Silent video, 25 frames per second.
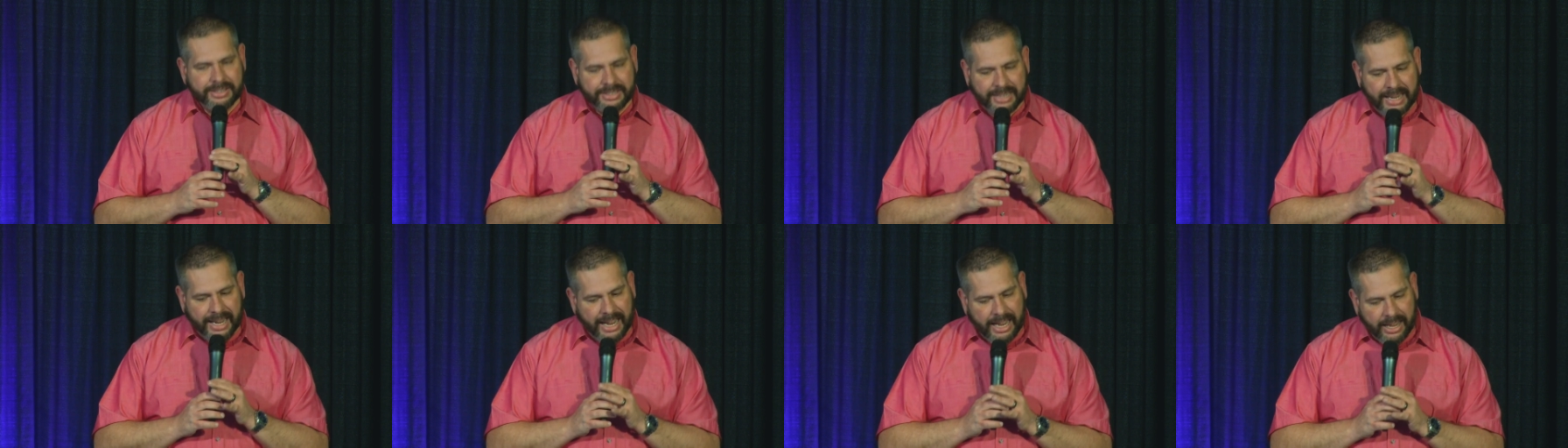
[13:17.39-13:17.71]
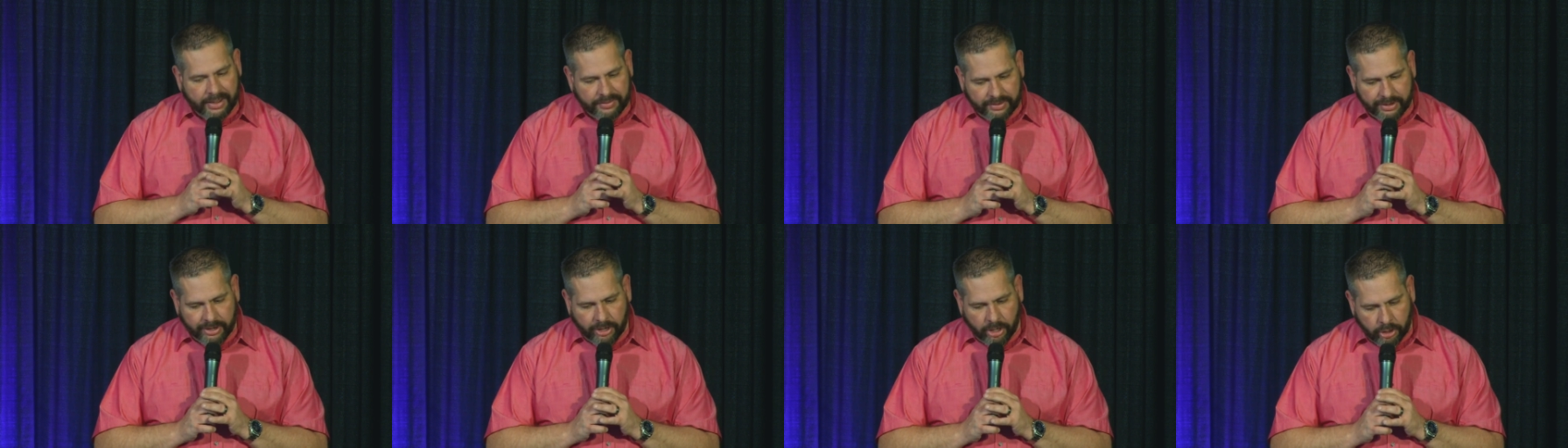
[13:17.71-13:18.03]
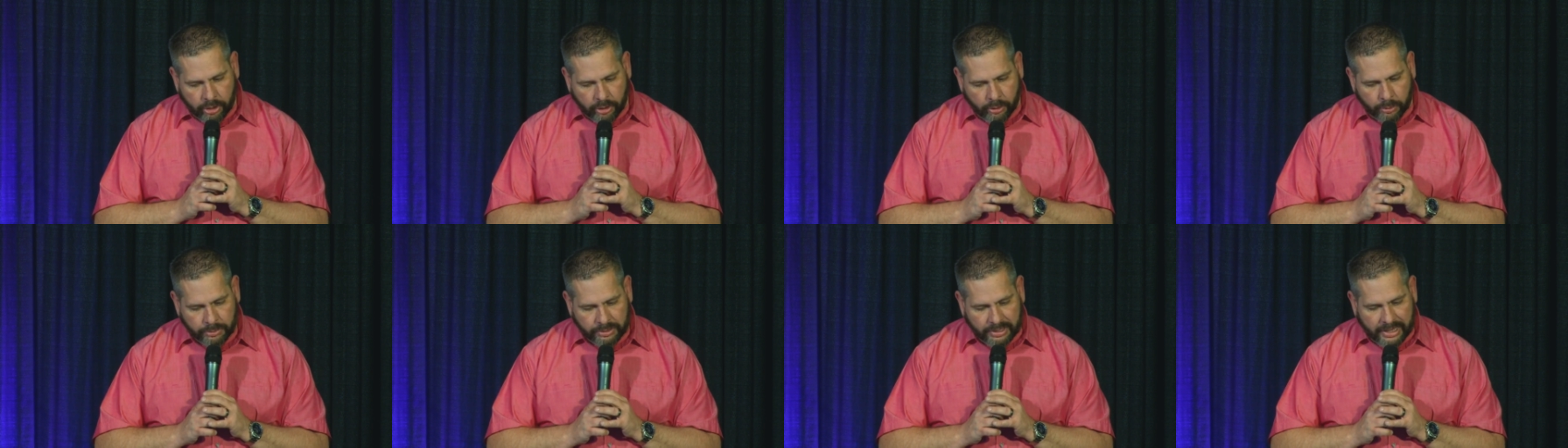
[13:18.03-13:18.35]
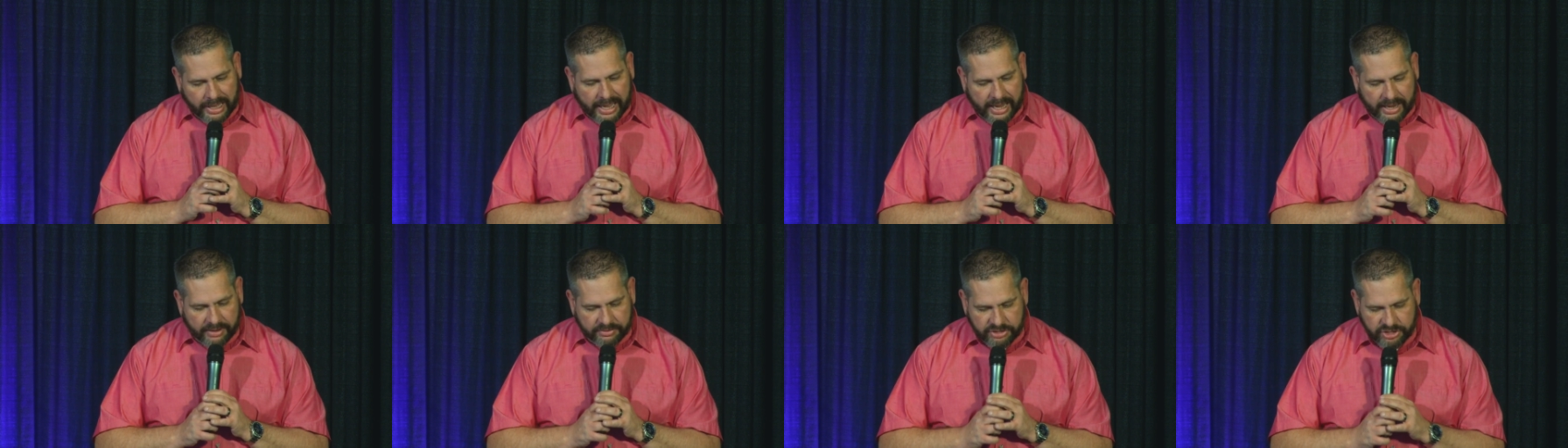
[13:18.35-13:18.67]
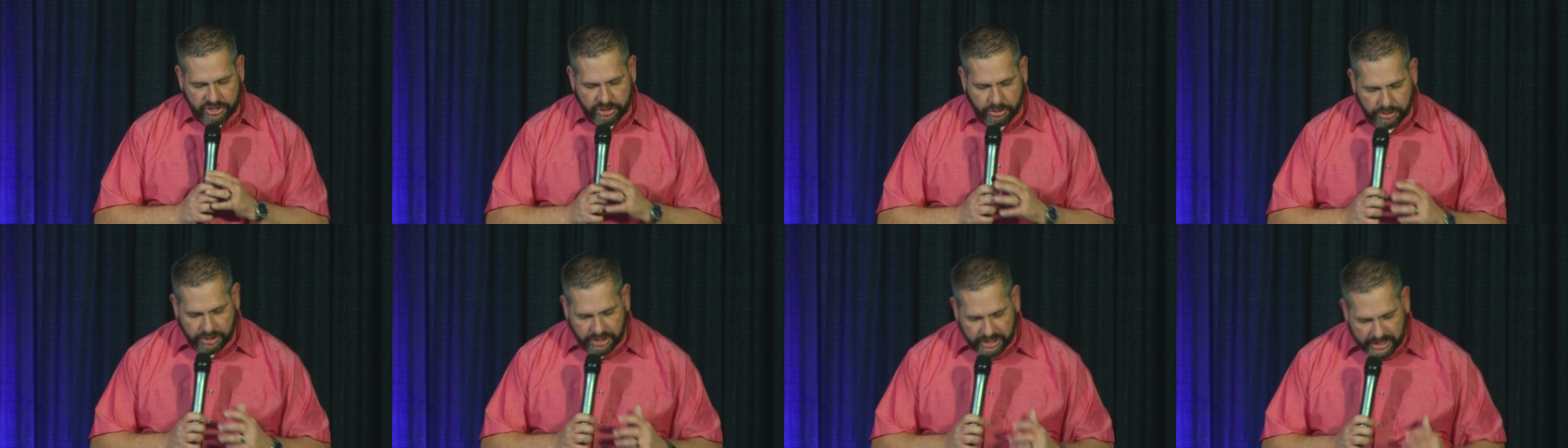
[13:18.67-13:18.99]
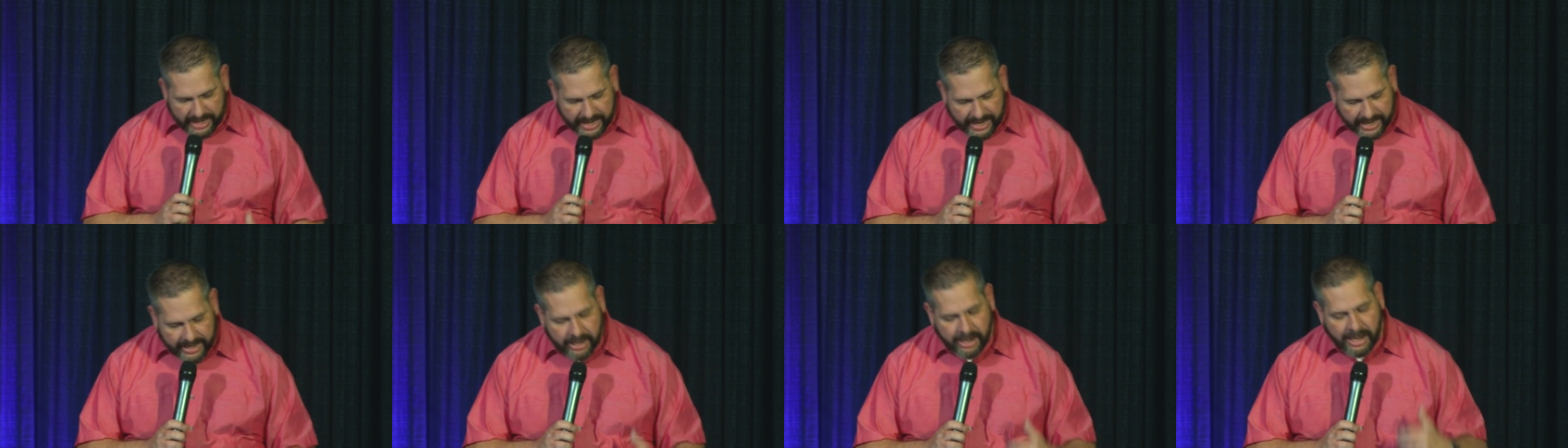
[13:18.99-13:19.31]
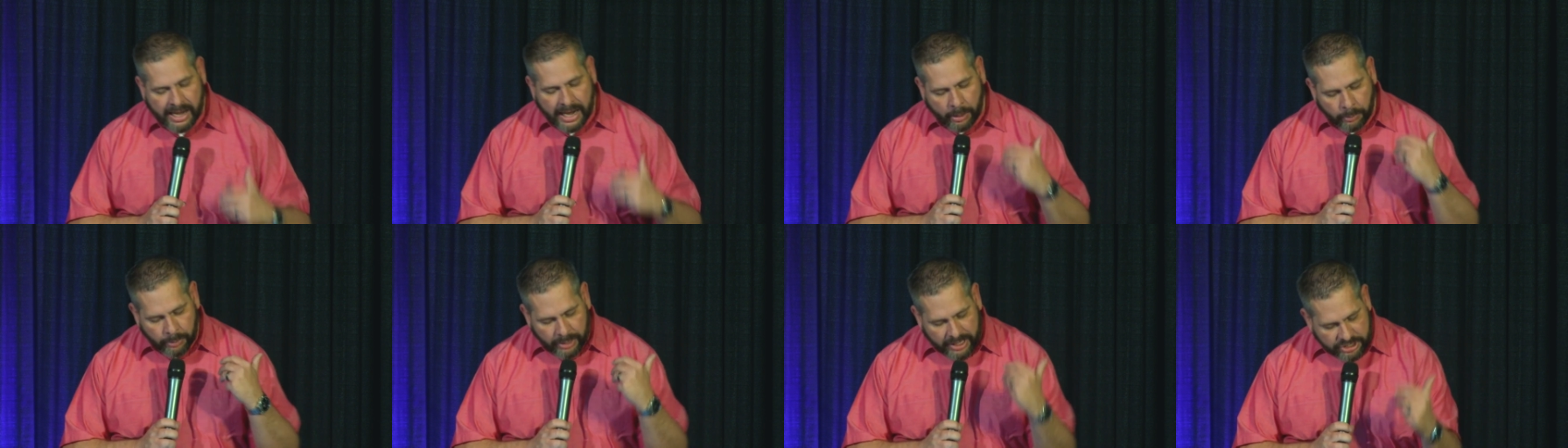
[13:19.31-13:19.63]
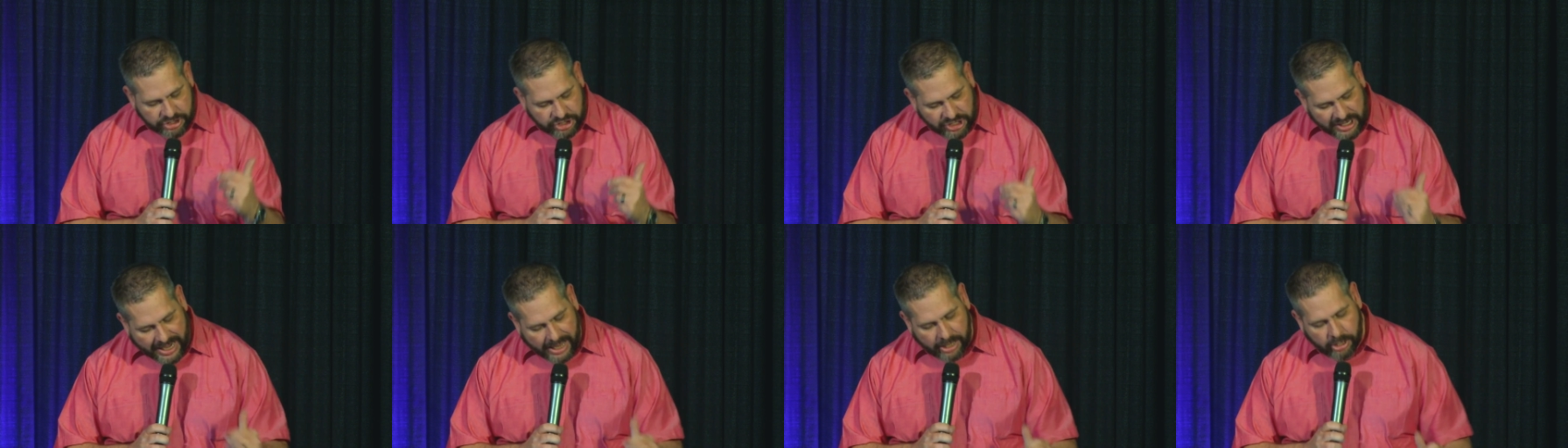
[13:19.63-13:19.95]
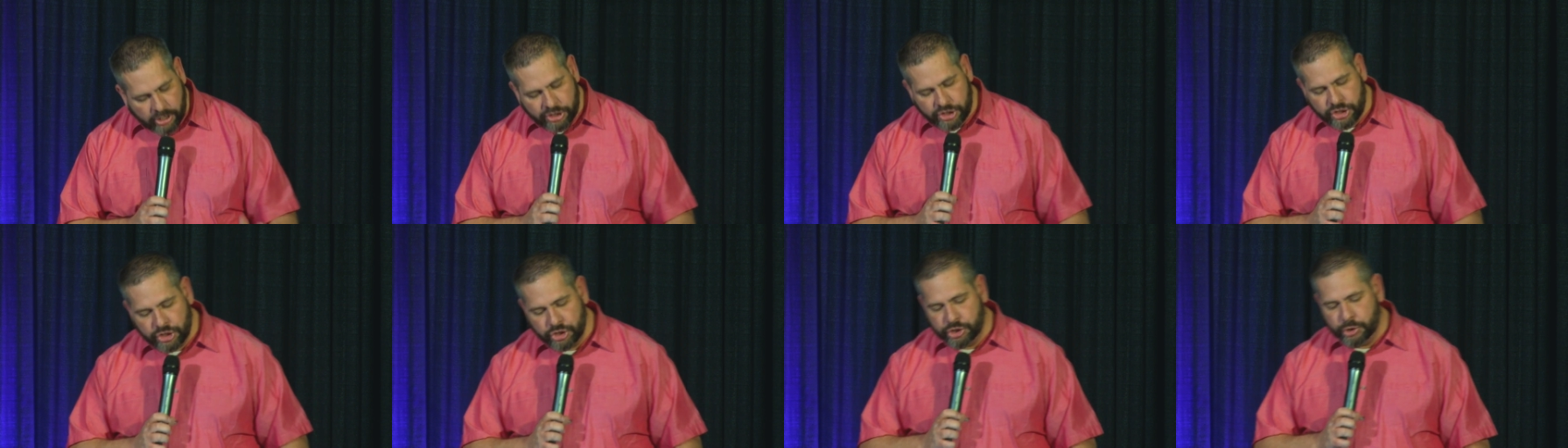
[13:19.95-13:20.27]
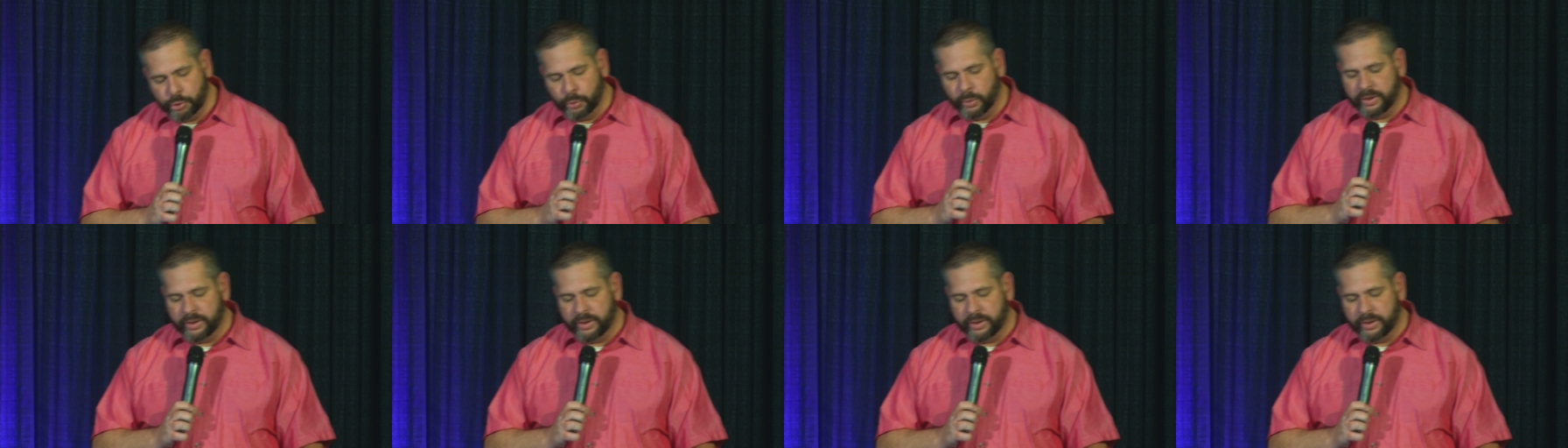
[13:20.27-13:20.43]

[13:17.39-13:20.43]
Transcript: to have in our own lives. So today, I want to challenge you